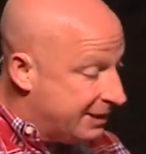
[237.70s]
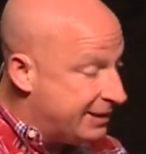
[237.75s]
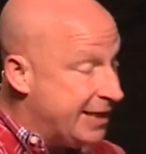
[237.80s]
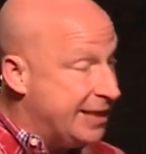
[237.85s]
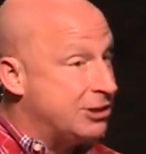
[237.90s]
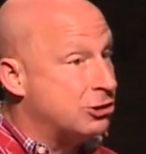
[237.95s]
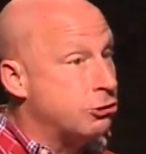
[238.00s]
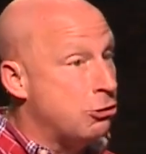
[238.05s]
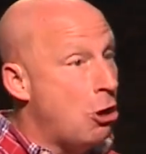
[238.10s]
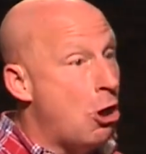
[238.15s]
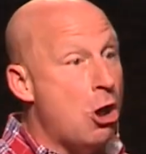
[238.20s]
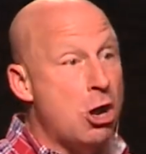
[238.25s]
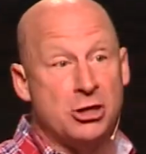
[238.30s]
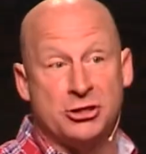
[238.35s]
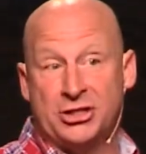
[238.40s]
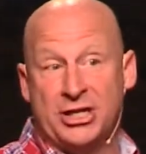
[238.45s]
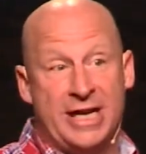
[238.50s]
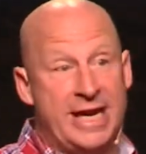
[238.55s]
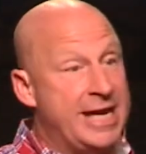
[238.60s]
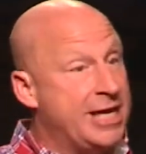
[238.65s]
these
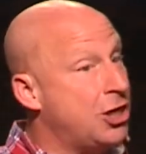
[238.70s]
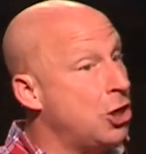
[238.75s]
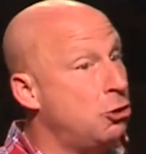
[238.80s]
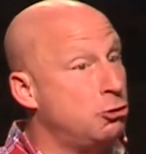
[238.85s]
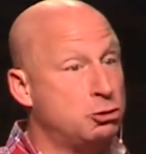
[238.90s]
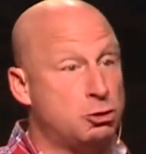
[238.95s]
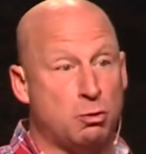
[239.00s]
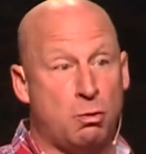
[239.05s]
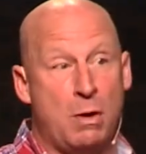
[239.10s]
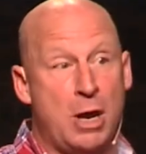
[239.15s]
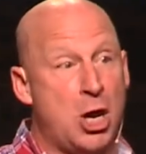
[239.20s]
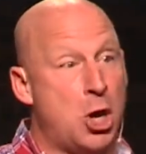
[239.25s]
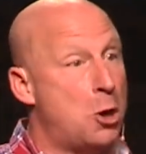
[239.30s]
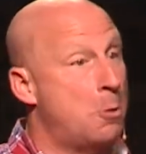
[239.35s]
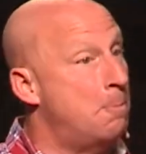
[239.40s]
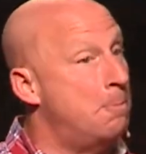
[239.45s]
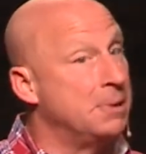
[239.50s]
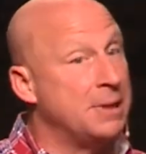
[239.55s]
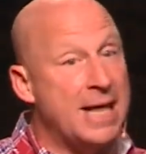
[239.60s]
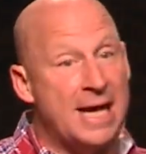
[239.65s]
laws and it goes well,
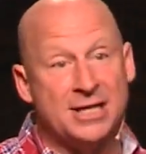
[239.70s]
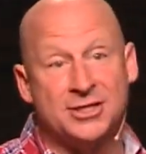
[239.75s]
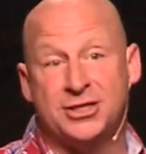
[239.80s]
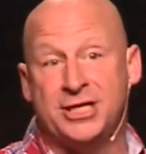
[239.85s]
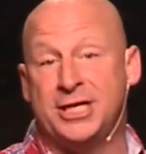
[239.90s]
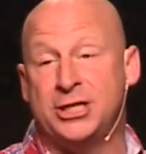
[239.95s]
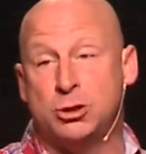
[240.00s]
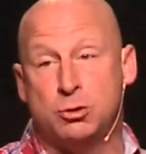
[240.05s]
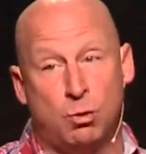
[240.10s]
blessings